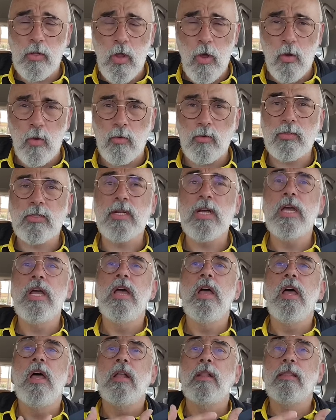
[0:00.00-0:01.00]
closed,
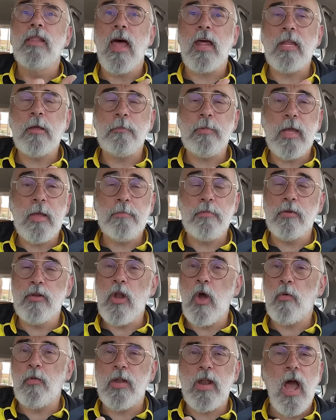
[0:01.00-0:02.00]
letting people
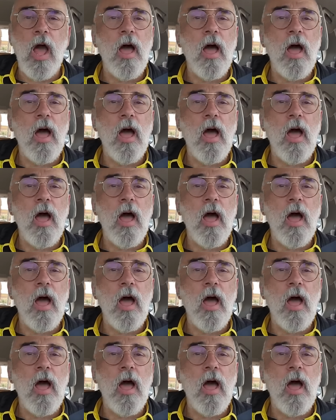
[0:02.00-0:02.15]
know that